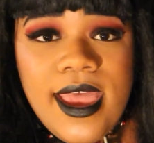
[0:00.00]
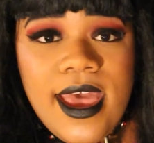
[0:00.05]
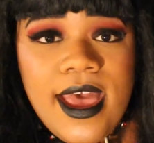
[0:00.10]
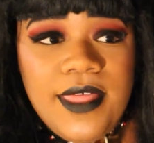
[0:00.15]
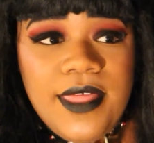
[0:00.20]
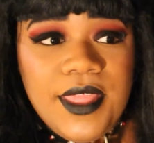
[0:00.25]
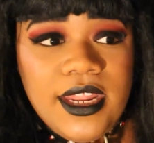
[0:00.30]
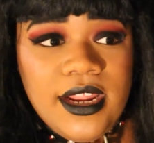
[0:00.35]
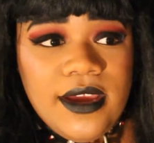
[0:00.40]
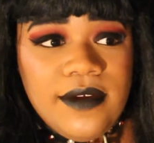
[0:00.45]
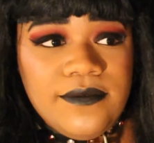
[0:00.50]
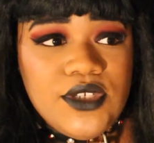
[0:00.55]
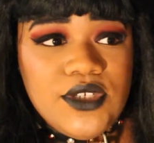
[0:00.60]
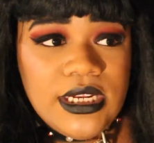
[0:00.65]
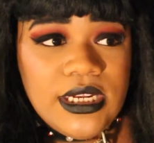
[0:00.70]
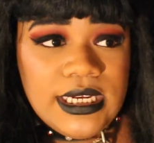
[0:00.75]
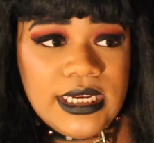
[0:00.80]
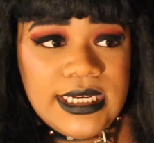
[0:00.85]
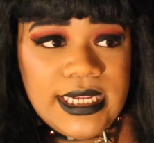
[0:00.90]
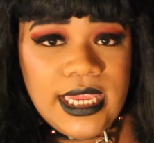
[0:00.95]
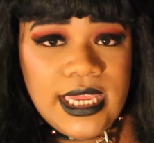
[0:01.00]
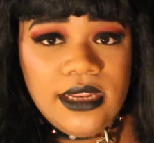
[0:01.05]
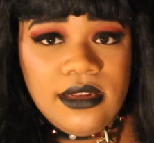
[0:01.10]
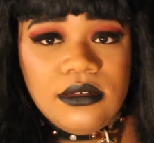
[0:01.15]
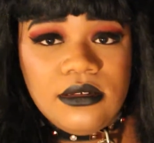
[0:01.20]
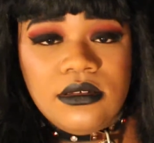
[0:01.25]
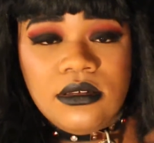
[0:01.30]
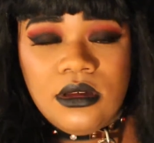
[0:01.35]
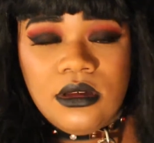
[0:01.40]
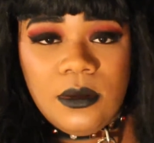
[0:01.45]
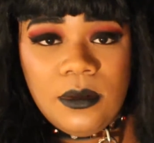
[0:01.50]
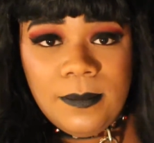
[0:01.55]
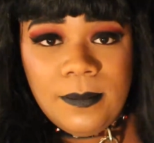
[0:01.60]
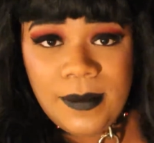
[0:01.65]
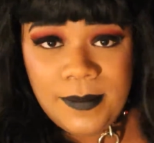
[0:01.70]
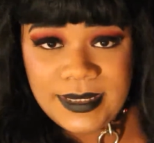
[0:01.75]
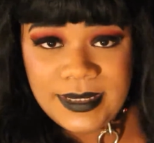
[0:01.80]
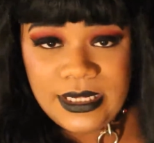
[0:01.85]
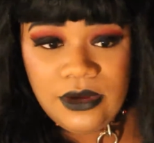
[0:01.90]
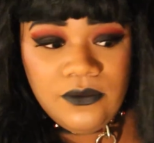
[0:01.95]
and then I've done it again by
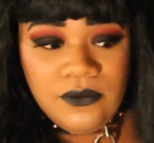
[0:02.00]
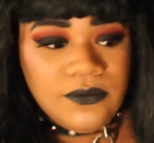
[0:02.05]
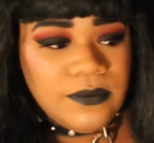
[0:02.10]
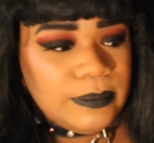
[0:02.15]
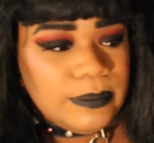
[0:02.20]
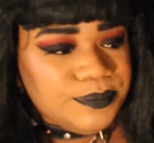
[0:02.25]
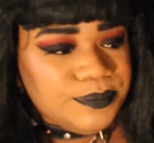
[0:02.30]
myself.